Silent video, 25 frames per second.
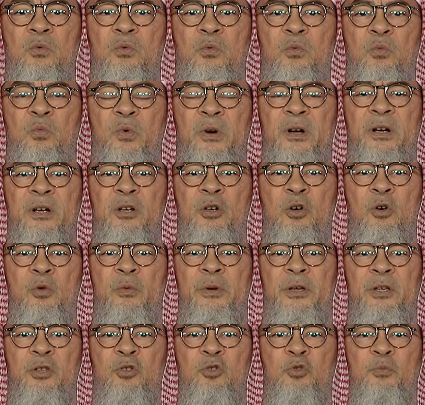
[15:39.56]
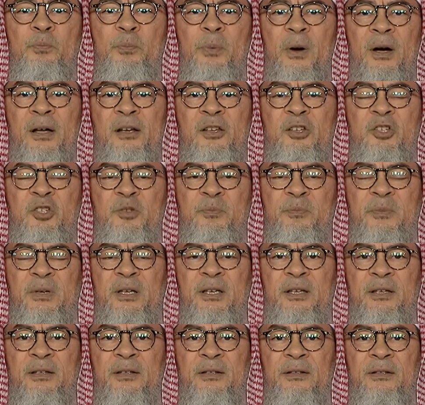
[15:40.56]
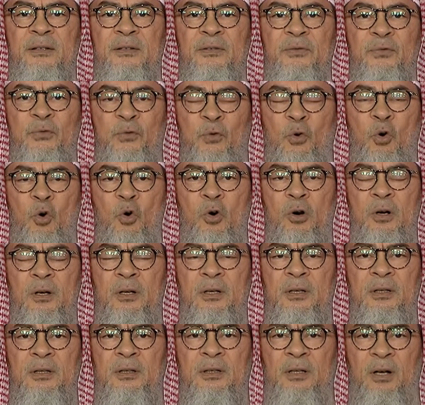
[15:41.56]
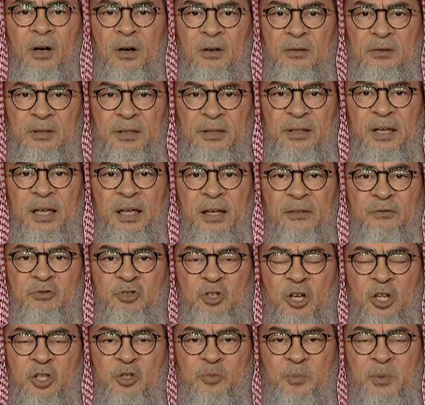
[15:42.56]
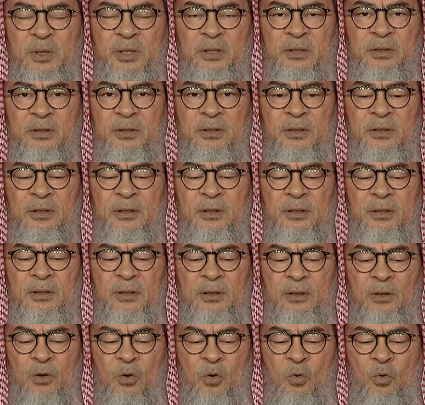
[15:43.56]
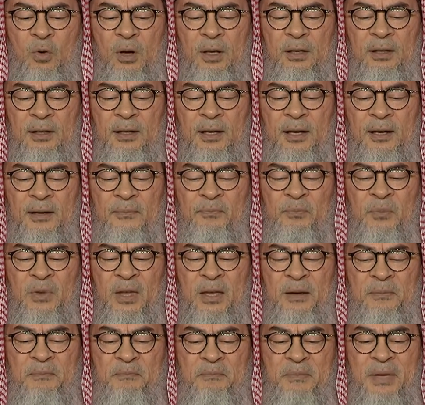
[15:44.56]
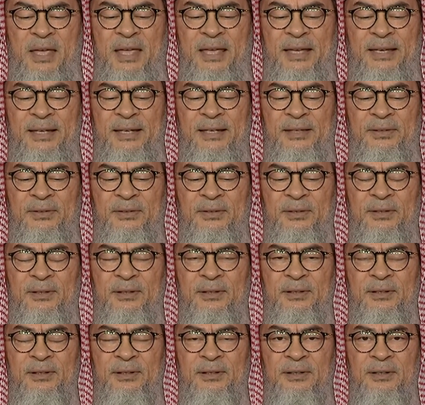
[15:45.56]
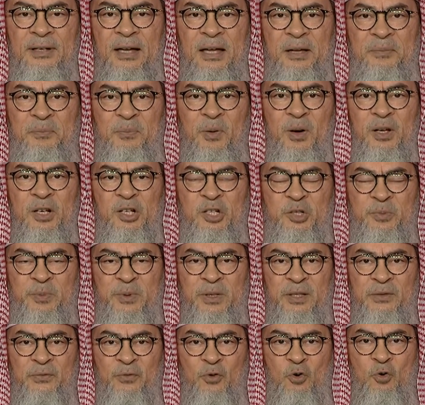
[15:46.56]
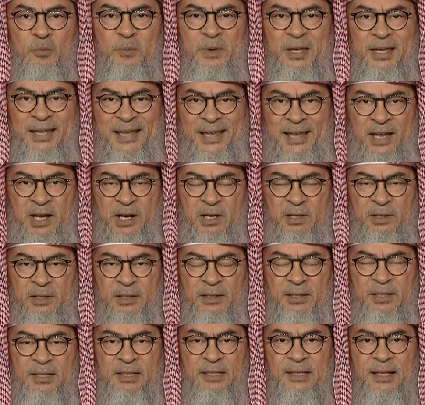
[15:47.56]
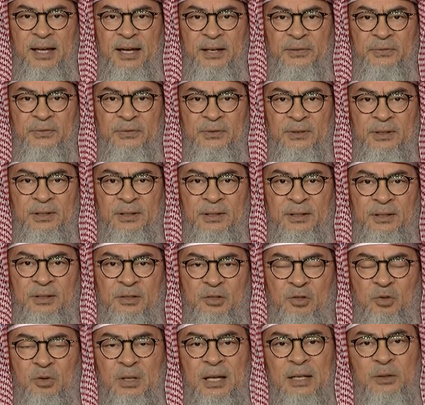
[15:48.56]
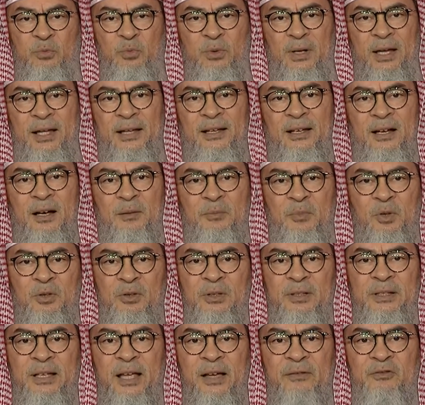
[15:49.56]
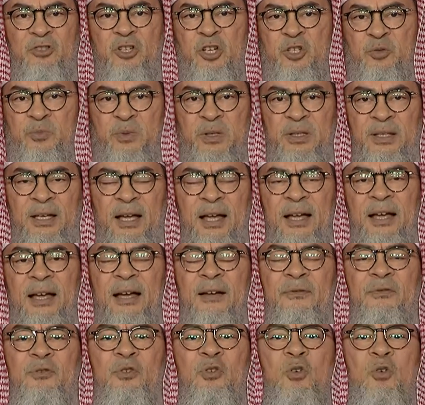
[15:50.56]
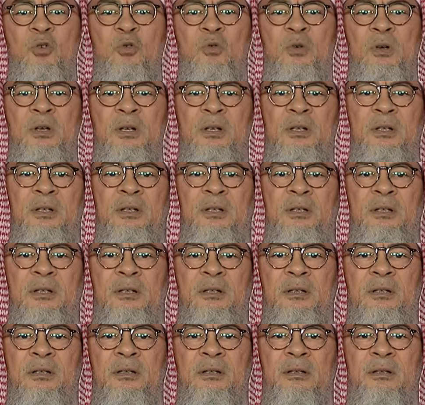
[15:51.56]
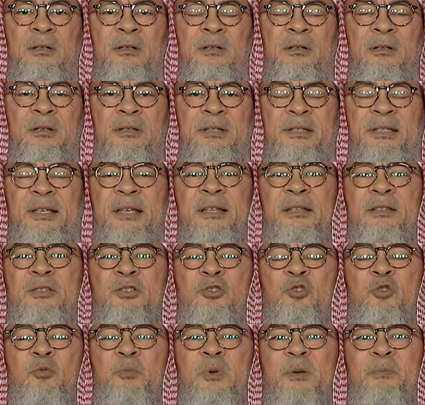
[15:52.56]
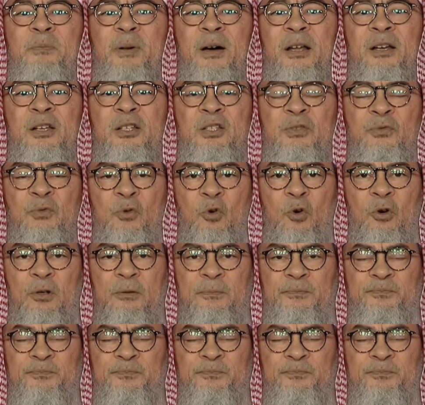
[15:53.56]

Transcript: were going to punish me for on the day of judgment, O Allah, make it a punishment for me here in this life, so that when I come on the day of judgment, I have no sins to be punished for.'"